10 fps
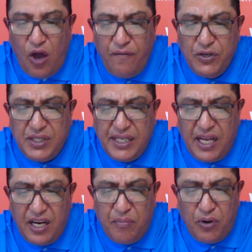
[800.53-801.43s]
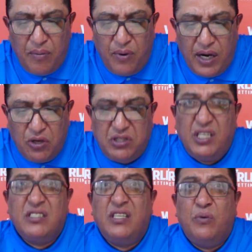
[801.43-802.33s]
Obviously, they're going to put up one horse.
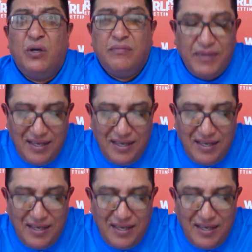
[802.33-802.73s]
Yes, they will.